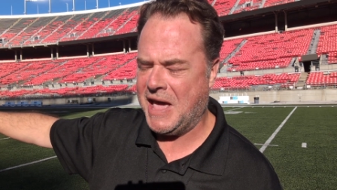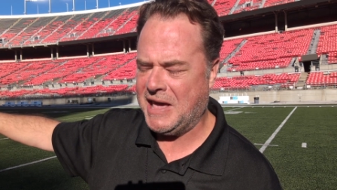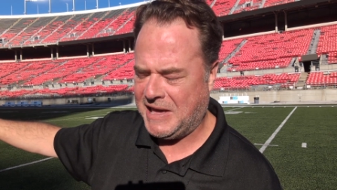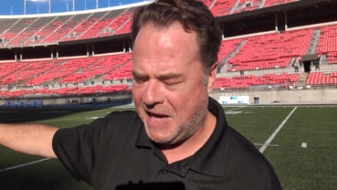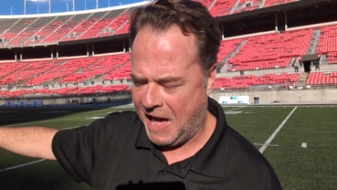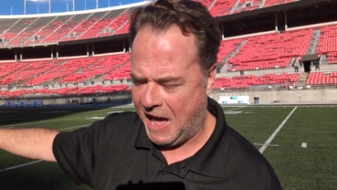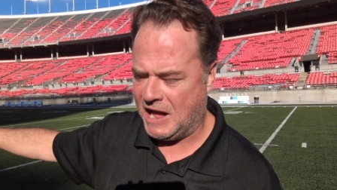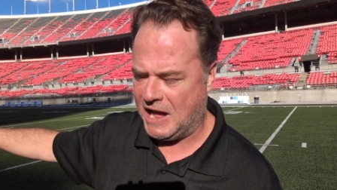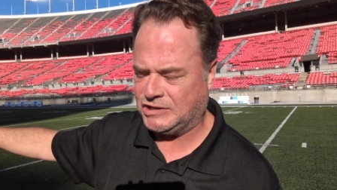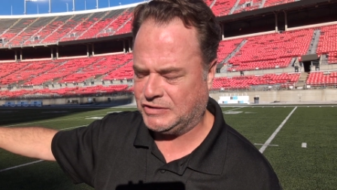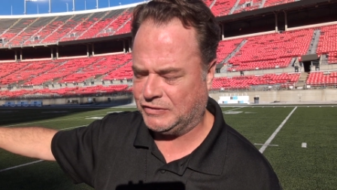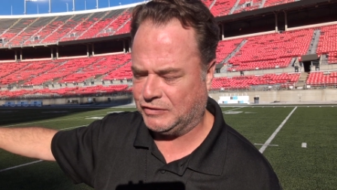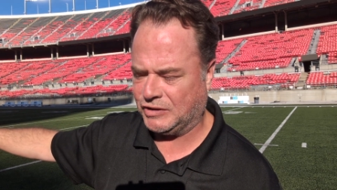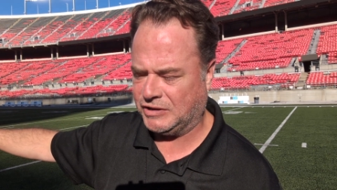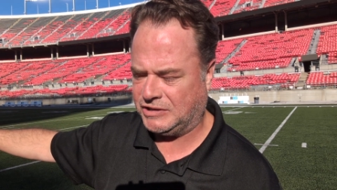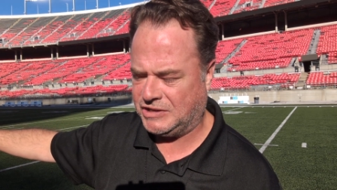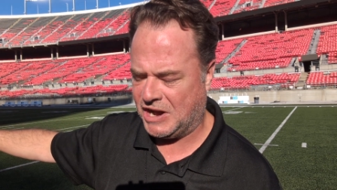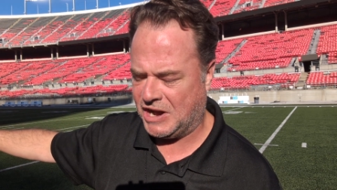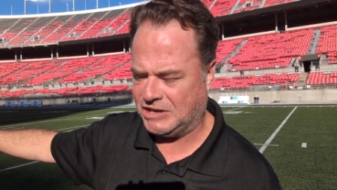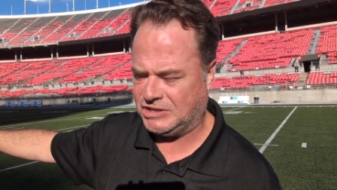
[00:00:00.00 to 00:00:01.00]
catch for
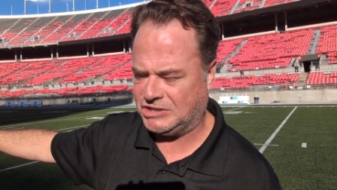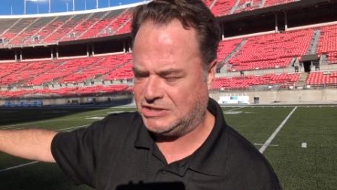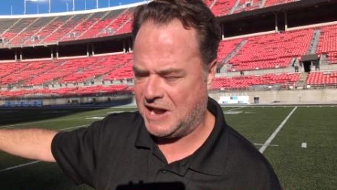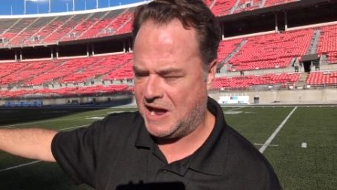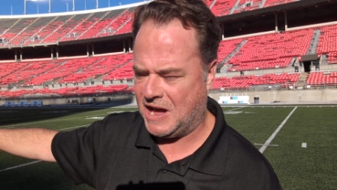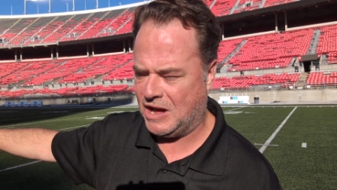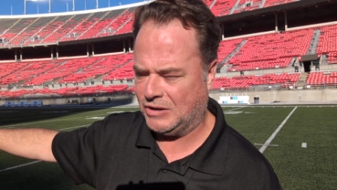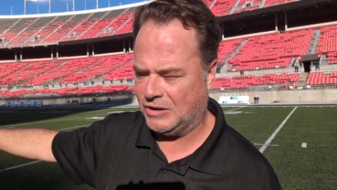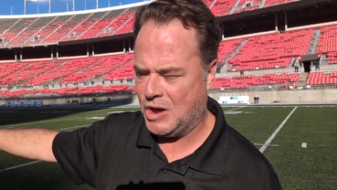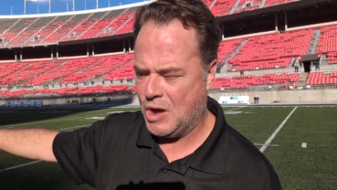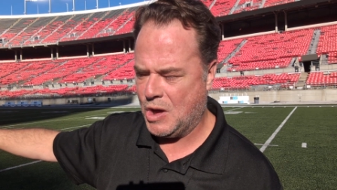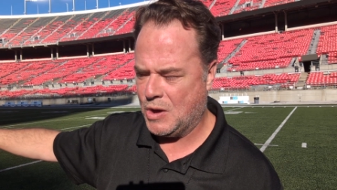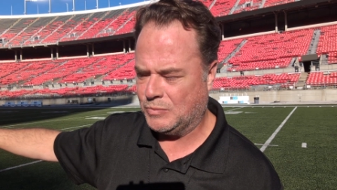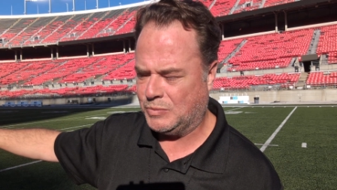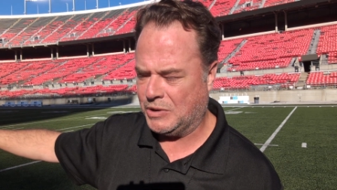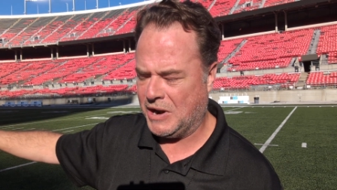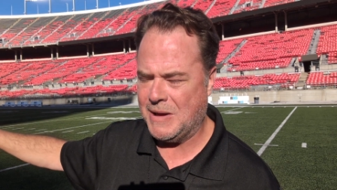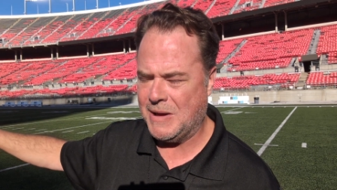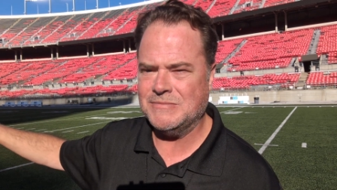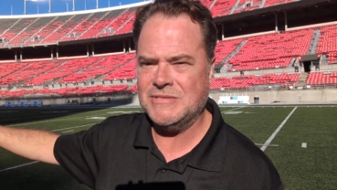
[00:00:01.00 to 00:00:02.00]
a touchdown.
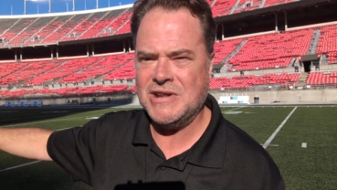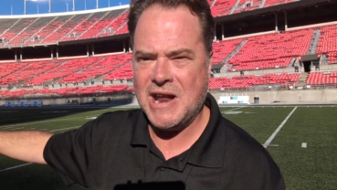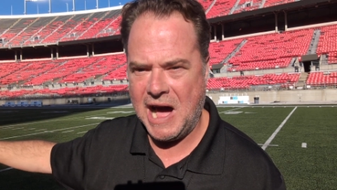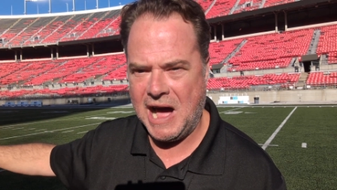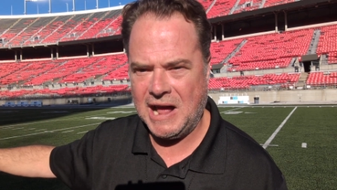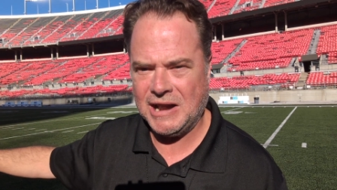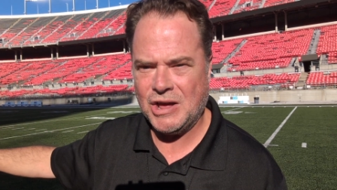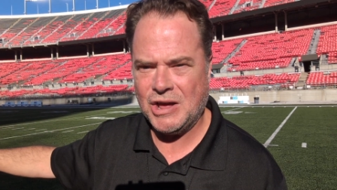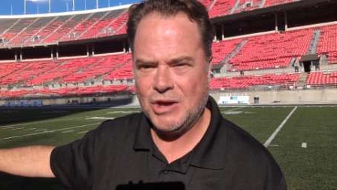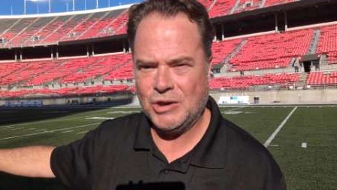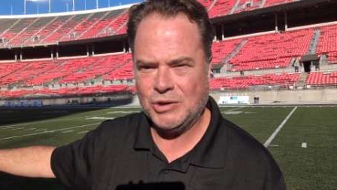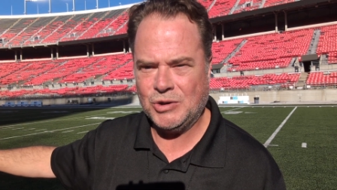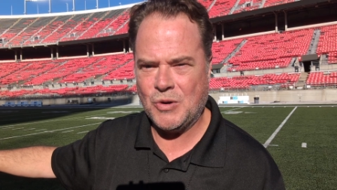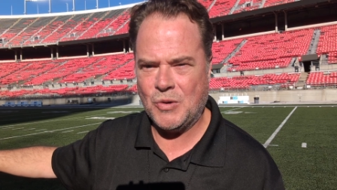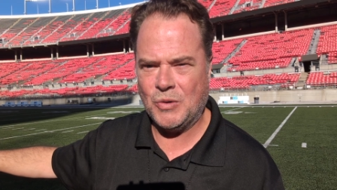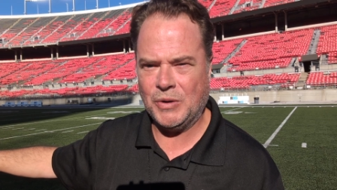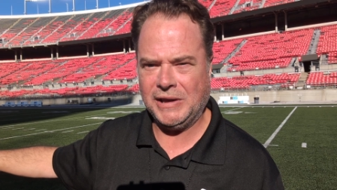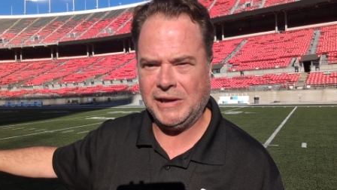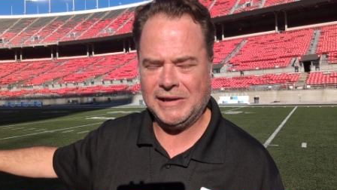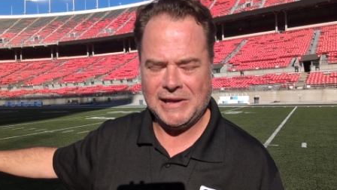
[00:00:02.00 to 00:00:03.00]
But I'm not
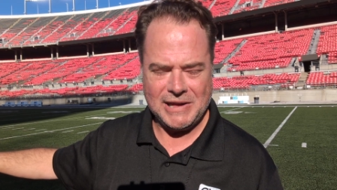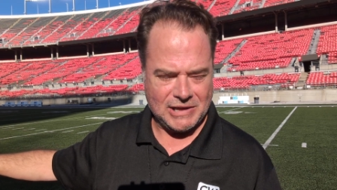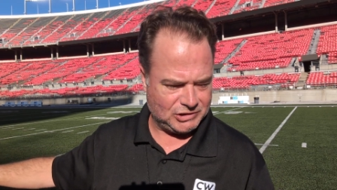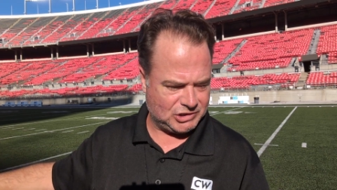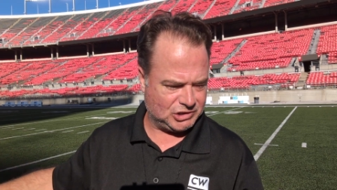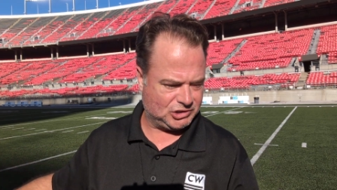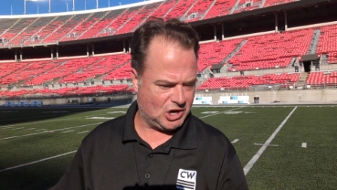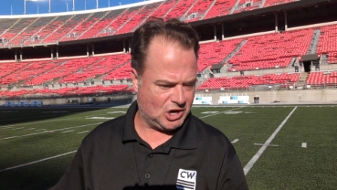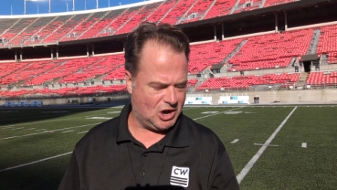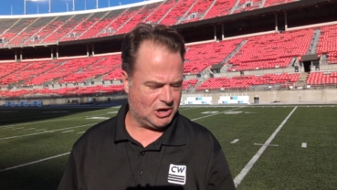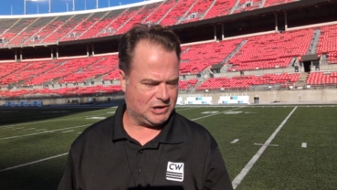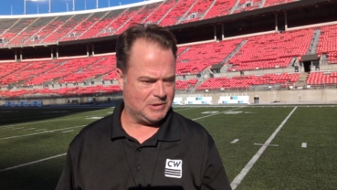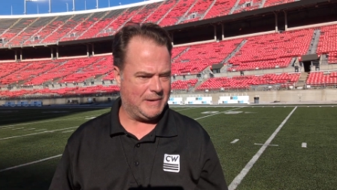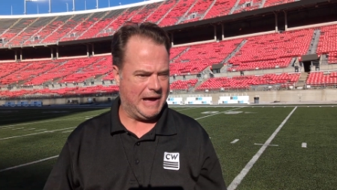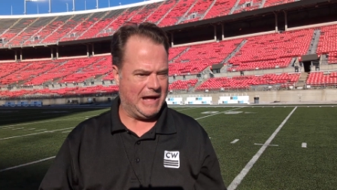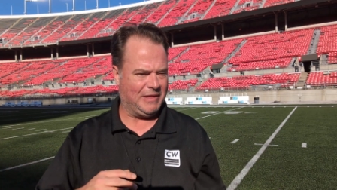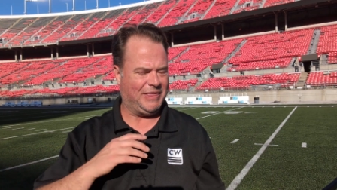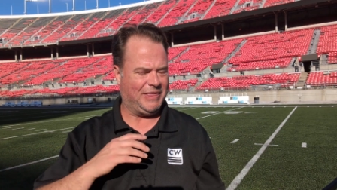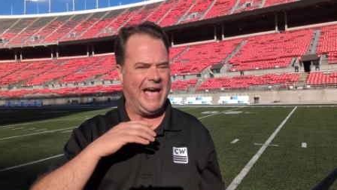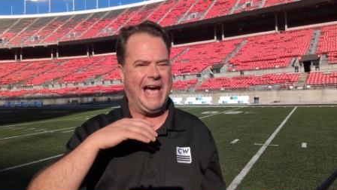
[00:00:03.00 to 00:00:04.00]
going to talk
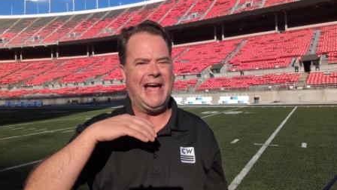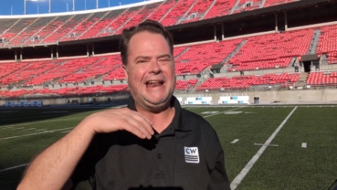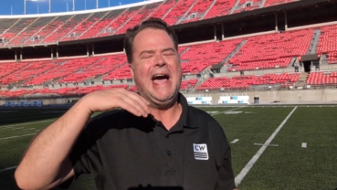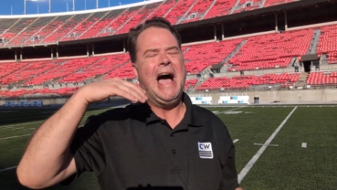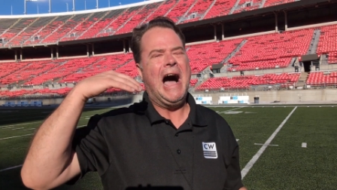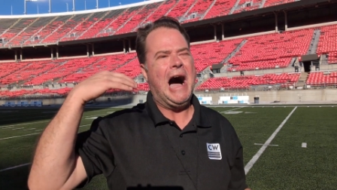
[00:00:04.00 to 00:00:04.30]
about that.